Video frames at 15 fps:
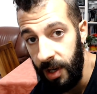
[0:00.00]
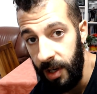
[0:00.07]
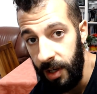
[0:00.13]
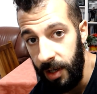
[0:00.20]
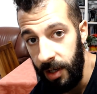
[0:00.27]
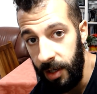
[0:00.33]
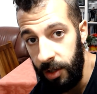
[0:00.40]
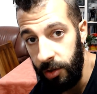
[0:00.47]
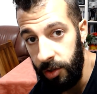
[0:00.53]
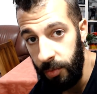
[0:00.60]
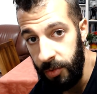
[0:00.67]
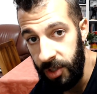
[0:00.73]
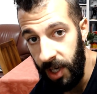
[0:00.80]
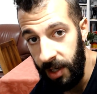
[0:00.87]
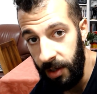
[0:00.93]
YouTube
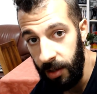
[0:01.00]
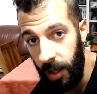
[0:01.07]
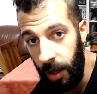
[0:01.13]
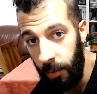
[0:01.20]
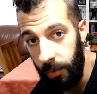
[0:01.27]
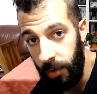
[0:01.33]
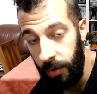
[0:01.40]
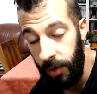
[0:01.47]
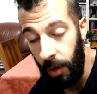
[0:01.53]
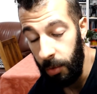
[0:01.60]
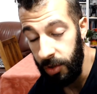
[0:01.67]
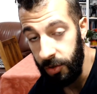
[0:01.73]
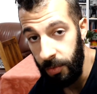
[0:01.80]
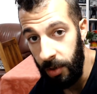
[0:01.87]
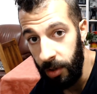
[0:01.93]
channel on our
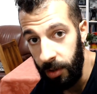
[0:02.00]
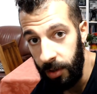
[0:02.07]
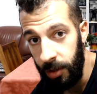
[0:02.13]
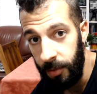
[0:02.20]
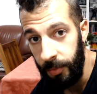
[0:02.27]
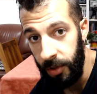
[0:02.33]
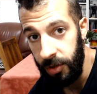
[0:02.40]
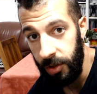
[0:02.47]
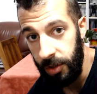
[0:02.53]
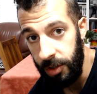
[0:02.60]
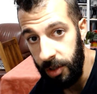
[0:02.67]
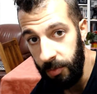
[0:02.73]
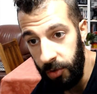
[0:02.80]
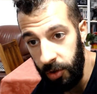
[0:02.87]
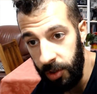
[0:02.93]
small Portuguese
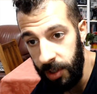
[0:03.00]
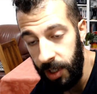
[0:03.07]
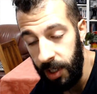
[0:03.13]
community.